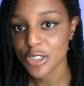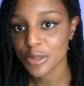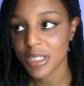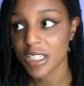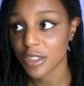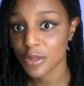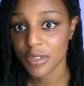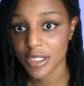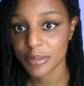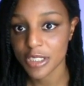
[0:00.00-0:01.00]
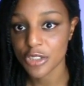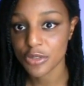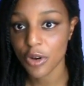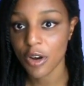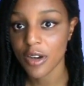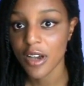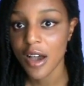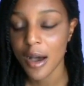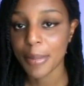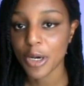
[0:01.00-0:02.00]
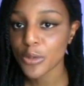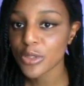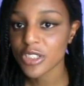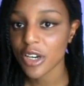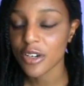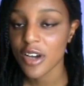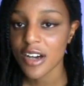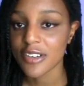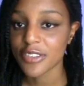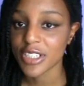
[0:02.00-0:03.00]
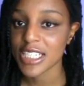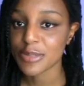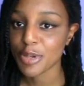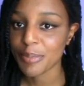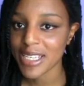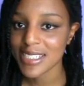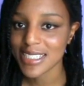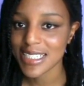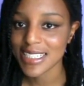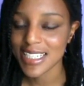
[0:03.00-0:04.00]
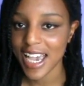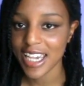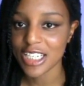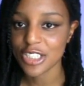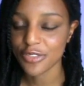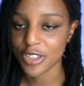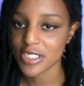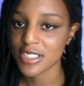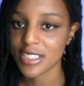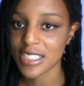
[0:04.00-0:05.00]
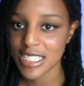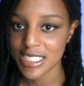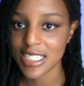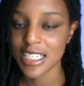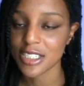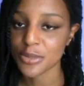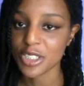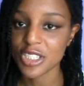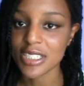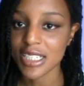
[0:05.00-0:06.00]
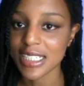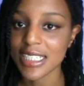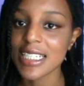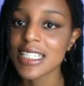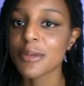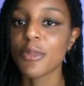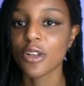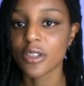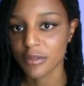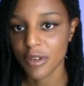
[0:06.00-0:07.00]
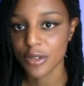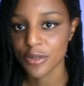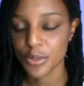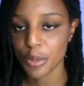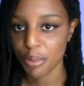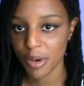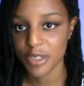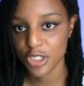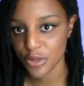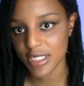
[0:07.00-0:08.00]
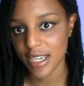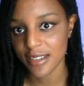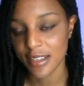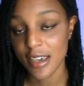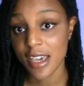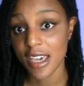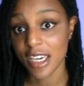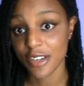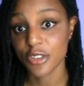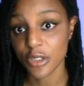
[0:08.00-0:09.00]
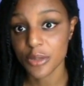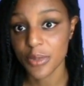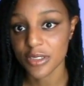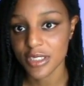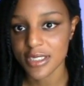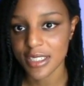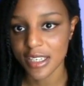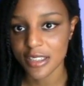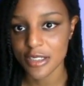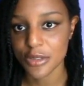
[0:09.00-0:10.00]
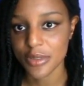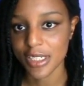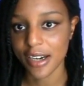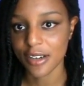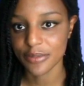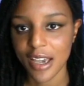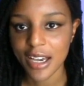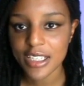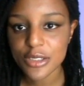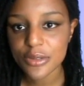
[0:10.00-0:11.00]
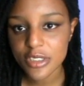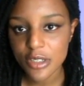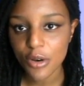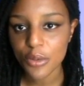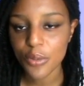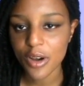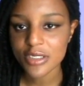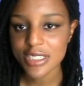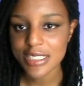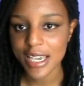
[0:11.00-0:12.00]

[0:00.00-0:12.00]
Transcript: to be incredibly strong, but also for his propensity to age faster than his years, which is going to lead him on the road to a premature death if Dr. Wells doesn't get this sorted out. As a result, Wells'